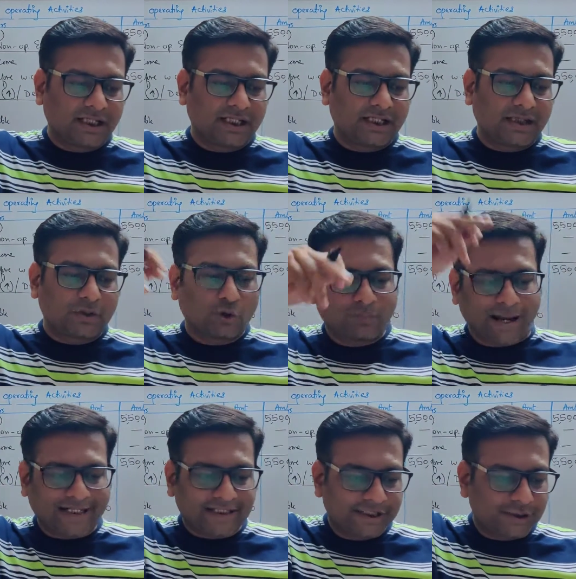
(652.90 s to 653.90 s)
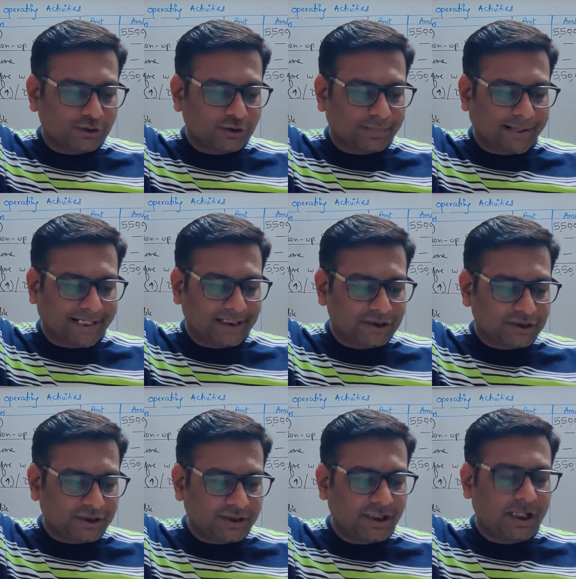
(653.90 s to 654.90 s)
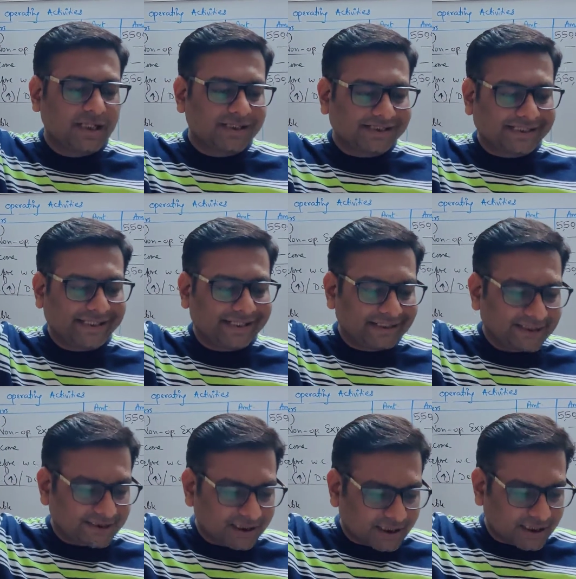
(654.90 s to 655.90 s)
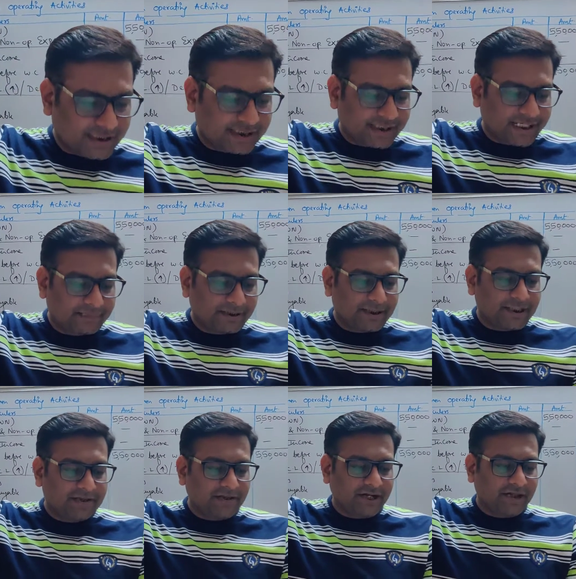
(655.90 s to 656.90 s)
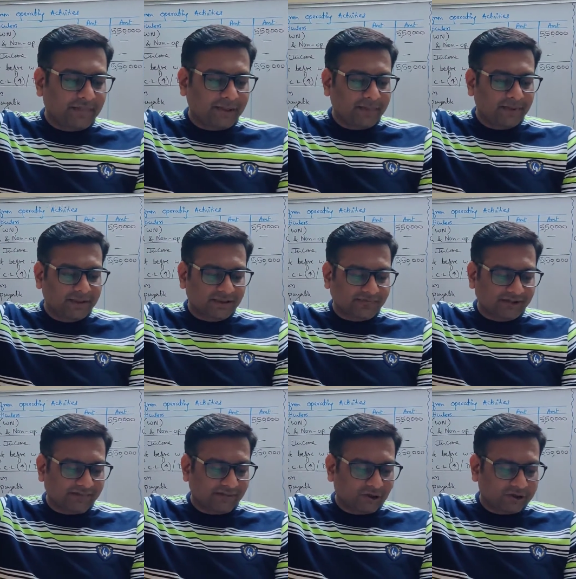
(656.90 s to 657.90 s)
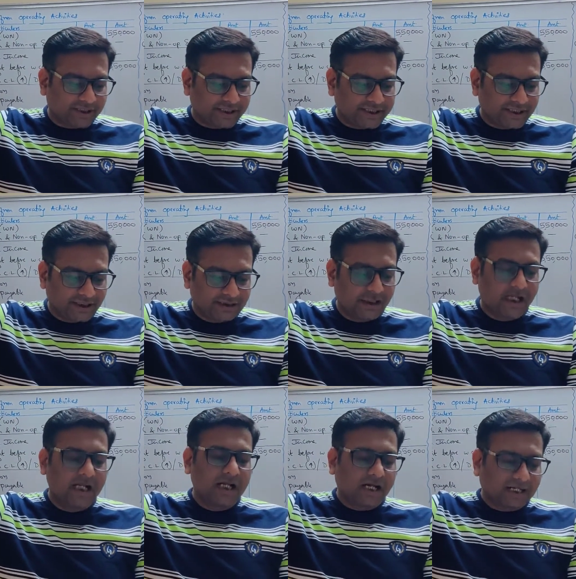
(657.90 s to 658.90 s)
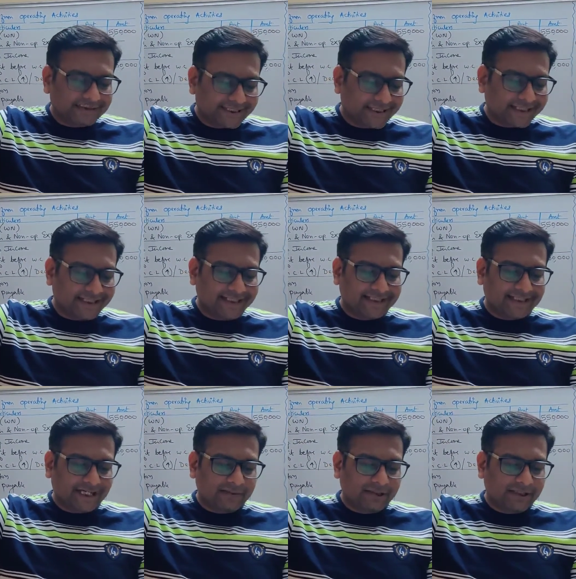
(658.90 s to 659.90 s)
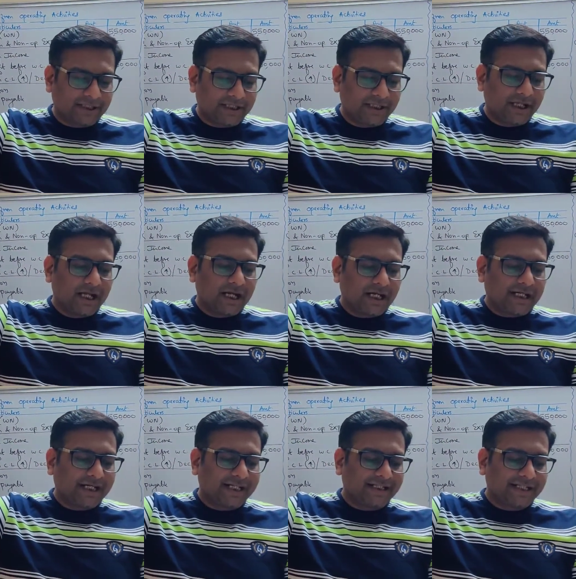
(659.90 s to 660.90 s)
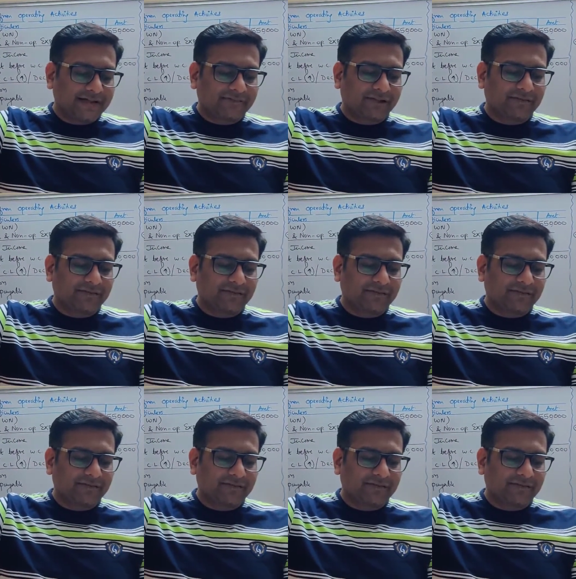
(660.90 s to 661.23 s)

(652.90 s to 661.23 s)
current liability. Go back into the balance sheet. See under the current liability, trade payables we have already done. Other current liability, again they have